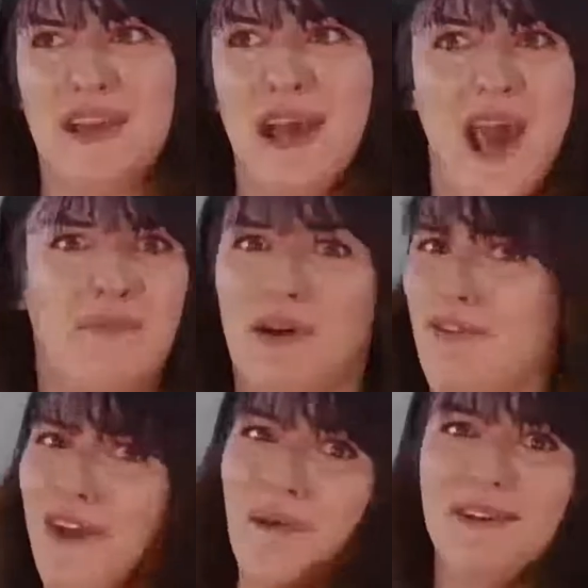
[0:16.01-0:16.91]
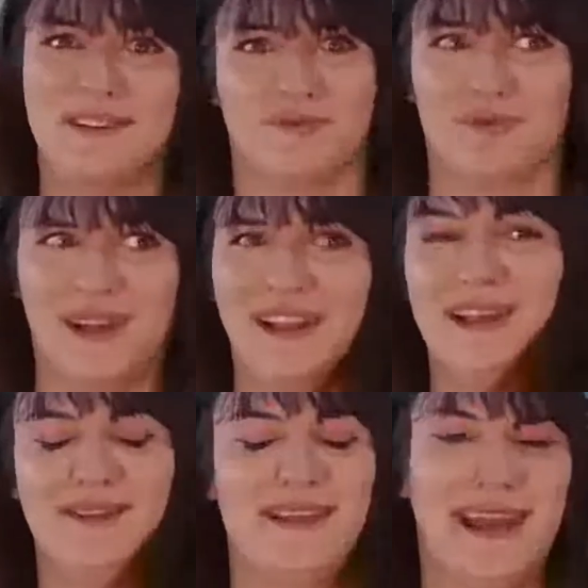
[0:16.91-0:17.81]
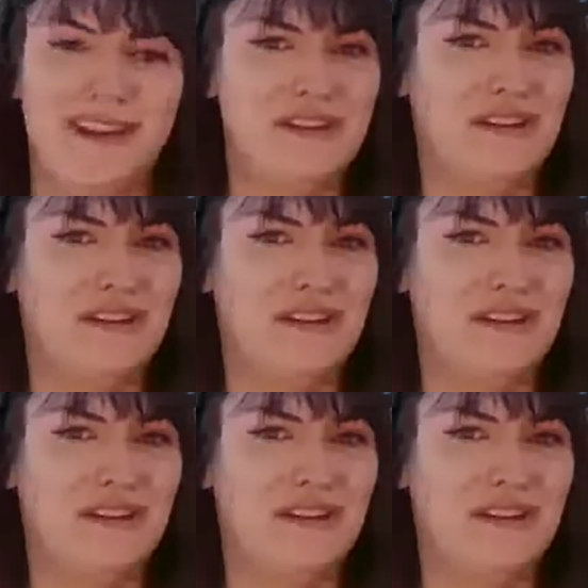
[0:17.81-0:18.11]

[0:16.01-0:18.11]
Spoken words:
and my family's really into ancient